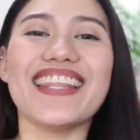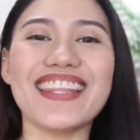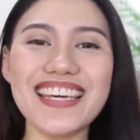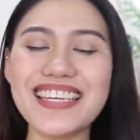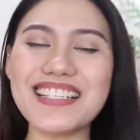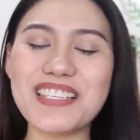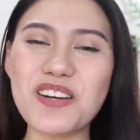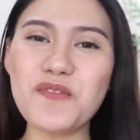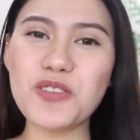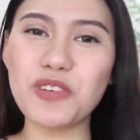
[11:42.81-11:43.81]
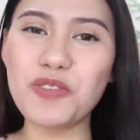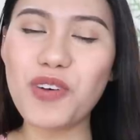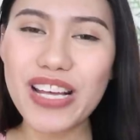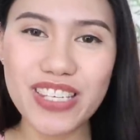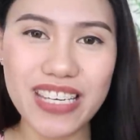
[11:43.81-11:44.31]
Thank you so much for
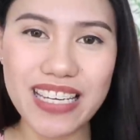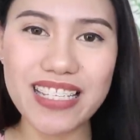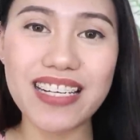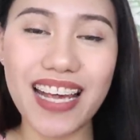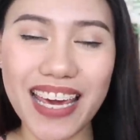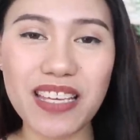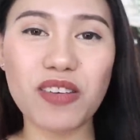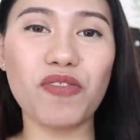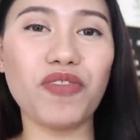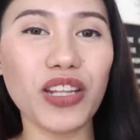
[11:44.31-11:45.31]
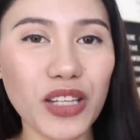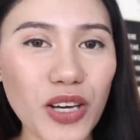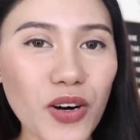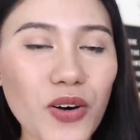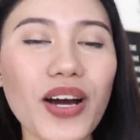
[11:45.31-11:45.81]
watching today's
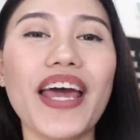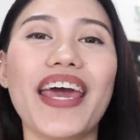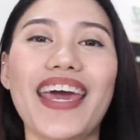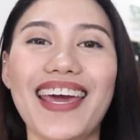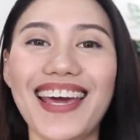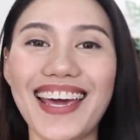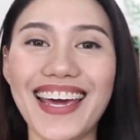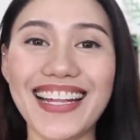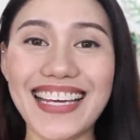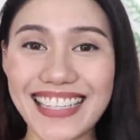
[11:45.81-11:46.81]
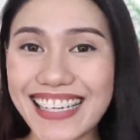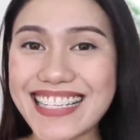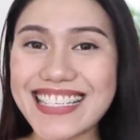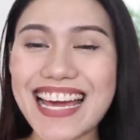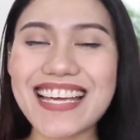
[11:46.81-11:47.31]
video. And
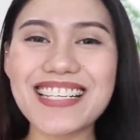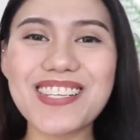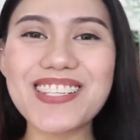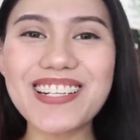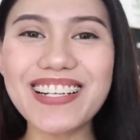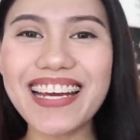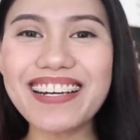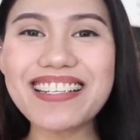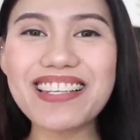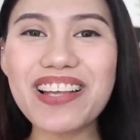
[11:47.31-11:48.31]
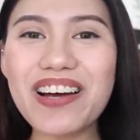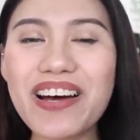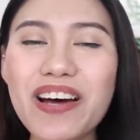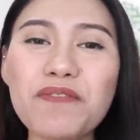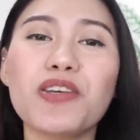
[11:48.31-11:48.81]
kita-kits tayo sa susunod na Heiress
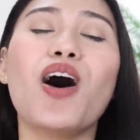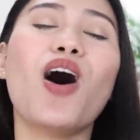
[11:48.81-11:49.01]
Loves.